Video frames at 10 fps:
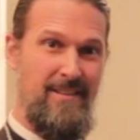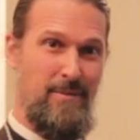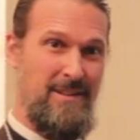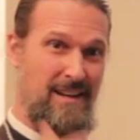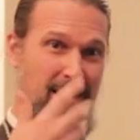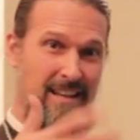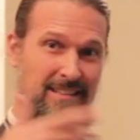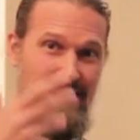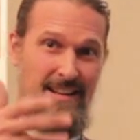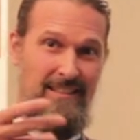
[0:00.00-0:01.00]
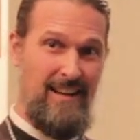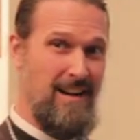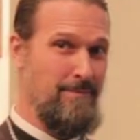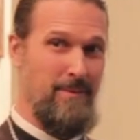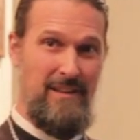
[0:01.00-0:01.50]
If we talk and talk and
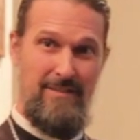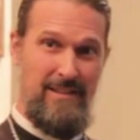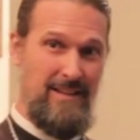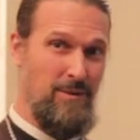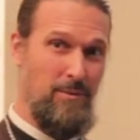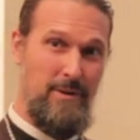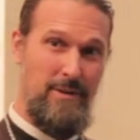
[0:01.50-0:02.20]
talk, but we live like the